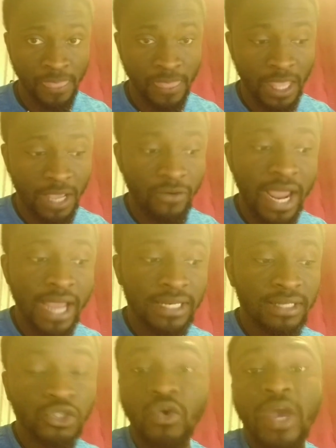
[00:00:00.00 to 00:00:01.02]
Right?
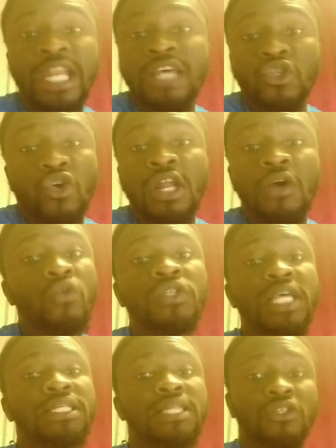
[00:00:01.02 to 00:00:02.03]
So any scholar who
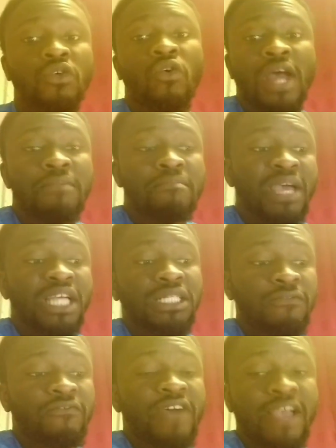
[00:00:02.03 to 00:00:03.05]
says this Quran mentioned
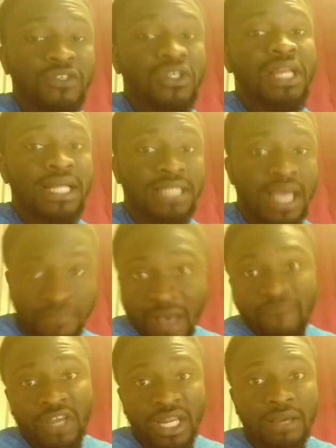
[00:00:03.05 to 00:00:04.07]
five Salats, I'm
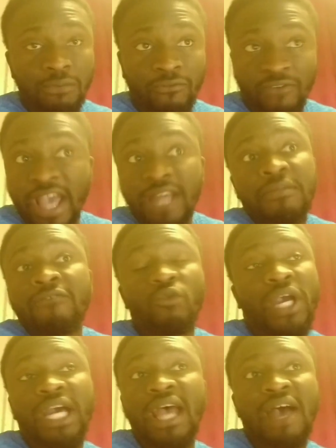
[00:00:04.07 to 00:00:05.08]
available. Find me. We
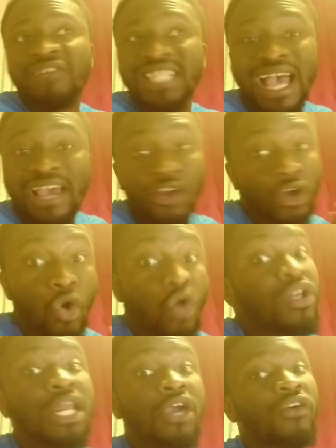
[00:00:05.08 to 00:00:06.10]
can have a dialogue
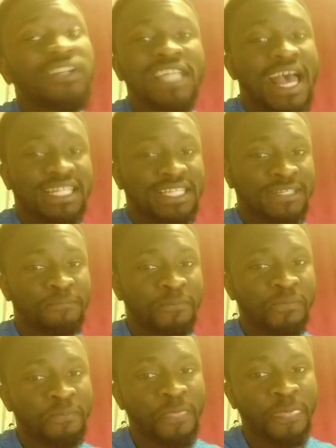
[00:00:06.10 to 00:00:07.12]
only on that.
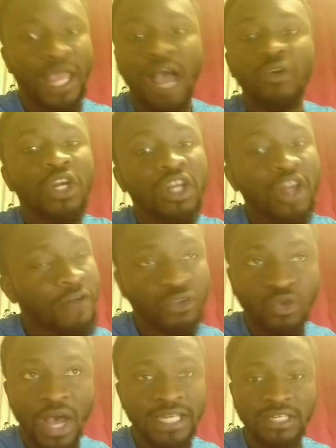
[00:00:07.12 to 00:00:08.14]
I would love to
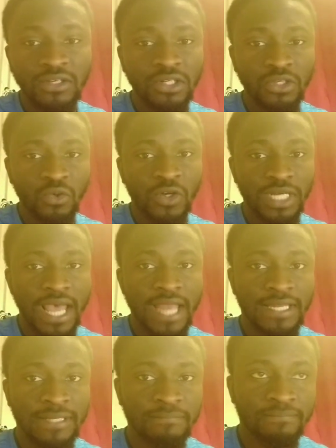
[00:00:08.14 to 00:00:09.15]
handle you on that.
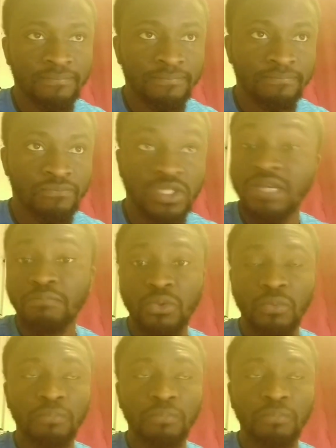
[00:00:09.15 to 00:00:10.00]
Simple.